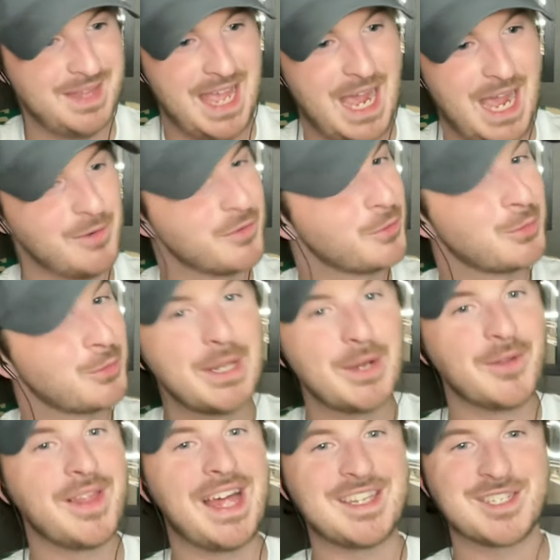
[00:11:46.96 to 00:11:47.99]

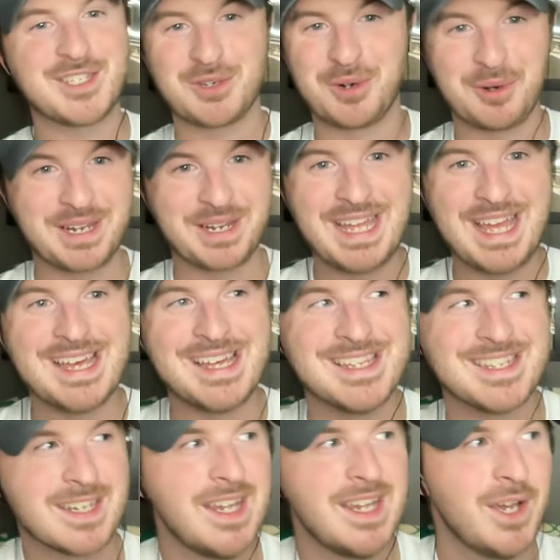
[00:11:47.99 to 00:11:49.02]
real that story
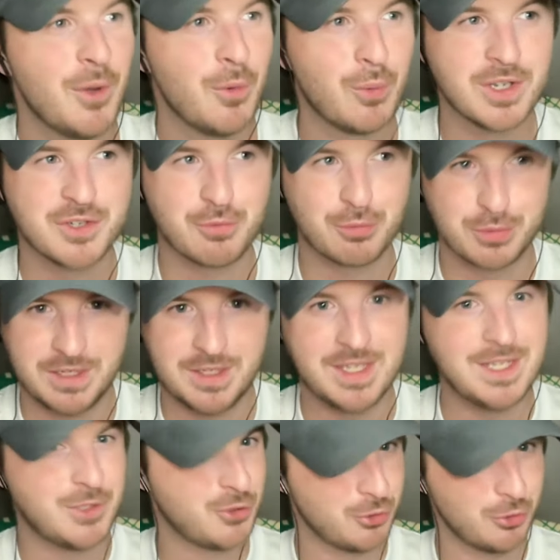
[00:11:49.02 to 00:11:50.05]
is, was
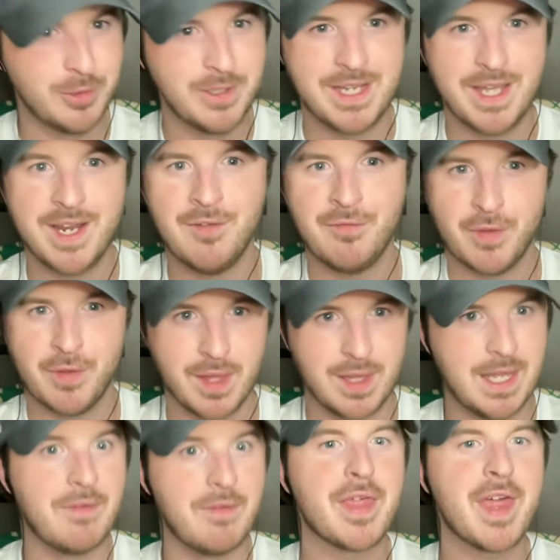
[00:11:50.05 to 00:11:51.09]
really truly in it for the
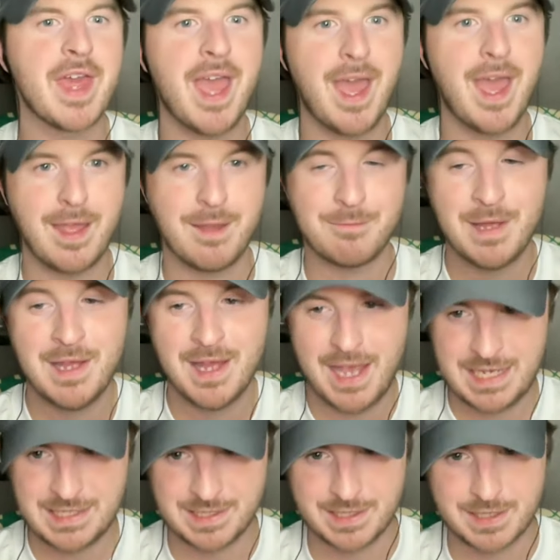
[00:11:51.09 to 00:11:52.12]
love of the game
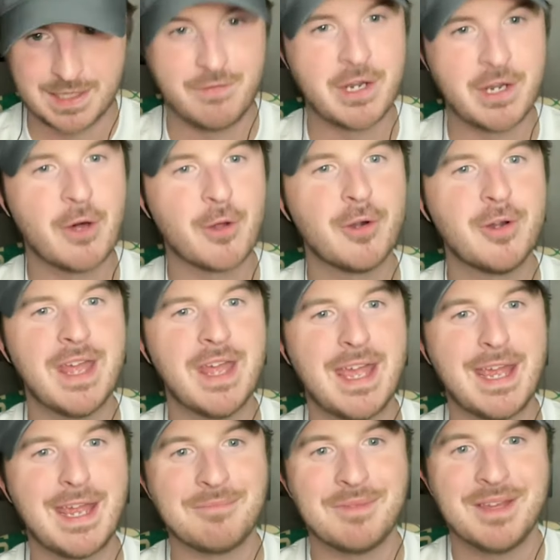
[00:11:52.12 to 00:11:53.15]
and the love of Notre
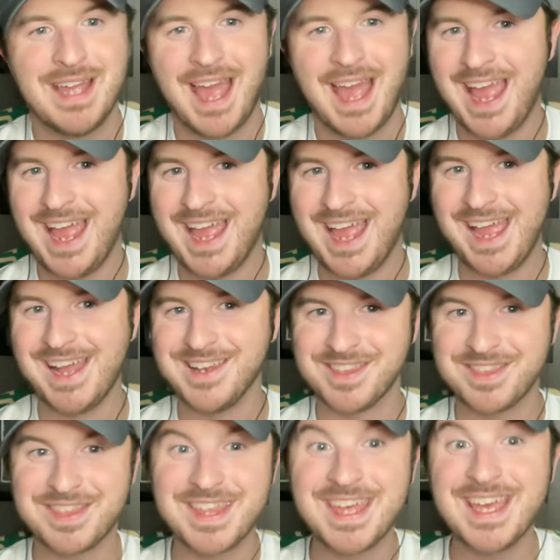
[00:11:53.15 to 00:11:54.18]
Dame. And
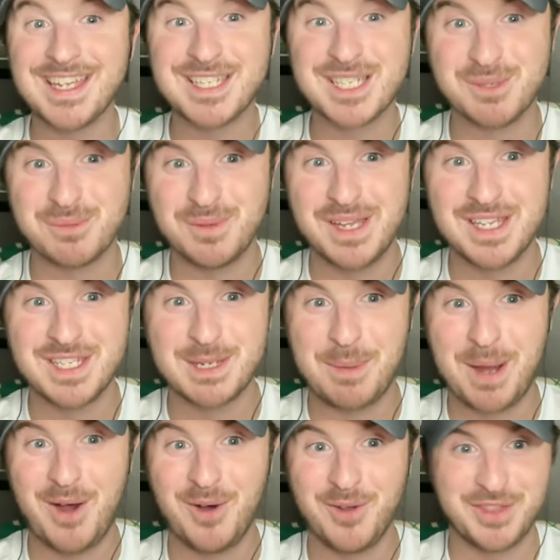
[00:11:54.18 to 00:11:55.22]
this is
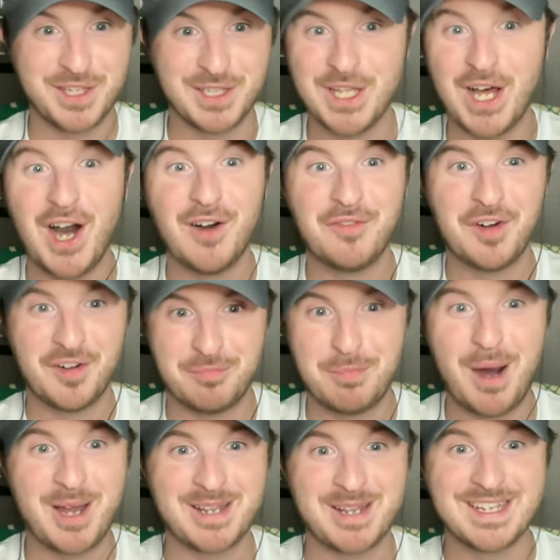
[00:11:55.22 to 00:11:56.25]
about the love of
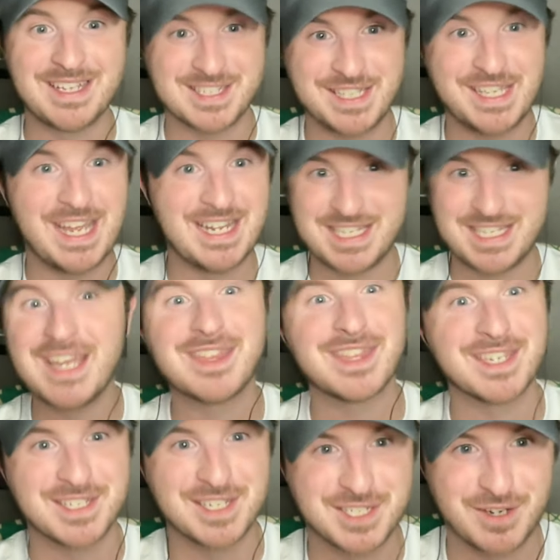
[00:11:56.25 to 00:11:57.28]
money. It's the
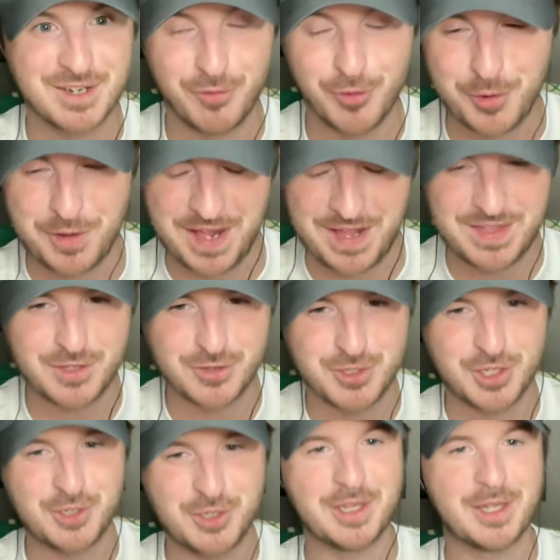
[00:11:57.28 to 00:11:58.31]
antithesis of Rudy. I think there's
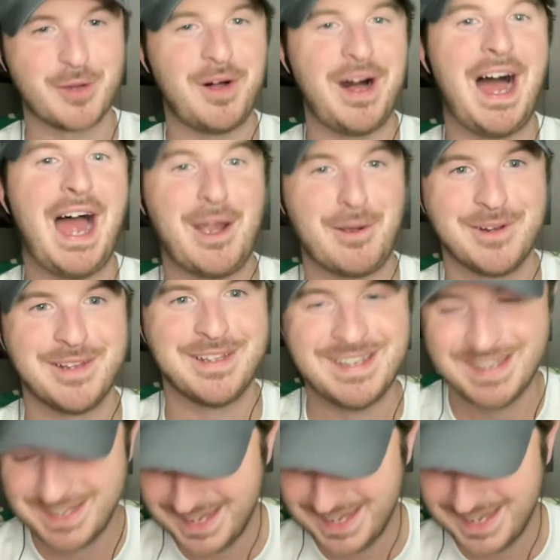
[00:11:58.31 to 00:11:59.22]
a good little irony